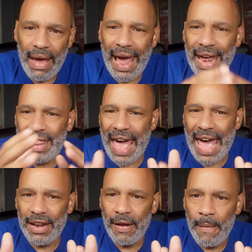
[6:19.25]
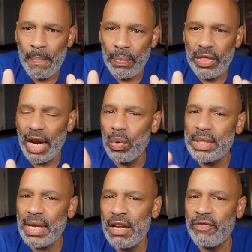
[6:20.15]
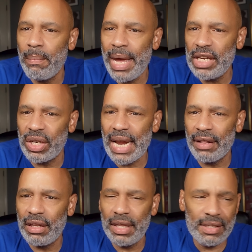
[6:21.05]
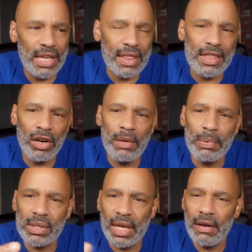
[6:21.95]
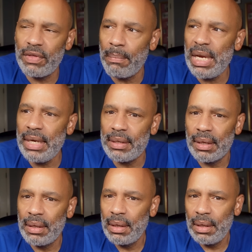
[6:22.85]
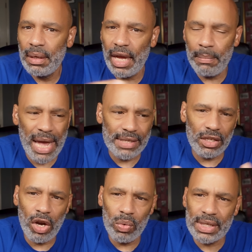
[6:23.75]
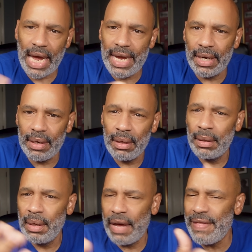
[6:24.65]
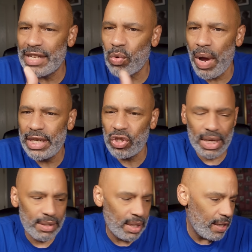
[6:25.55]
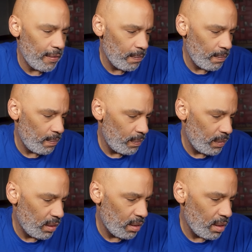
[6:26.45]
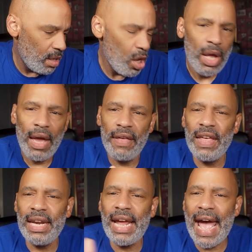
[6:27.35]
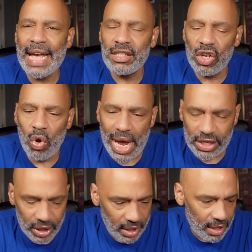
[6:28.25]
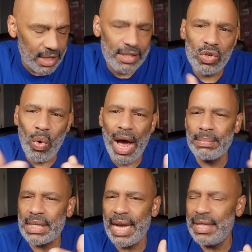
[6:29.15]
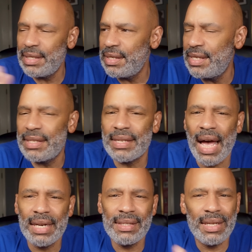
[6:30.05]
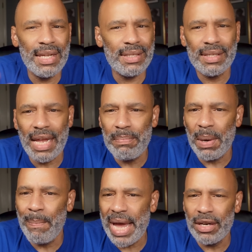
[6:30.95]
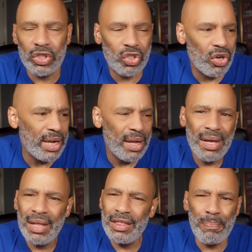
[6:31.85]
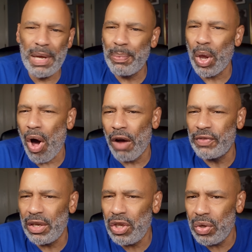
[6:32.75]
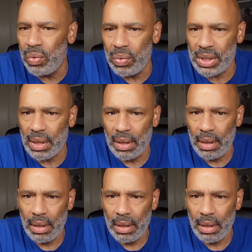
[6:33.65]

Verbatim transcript: and that there was information out there that said thirty percent of the meat in Mexico was tainted, and that's why he trusted it. And then he asked a question, and this is why I'm saying this is dishonest, and this is a debater's trick that people often use.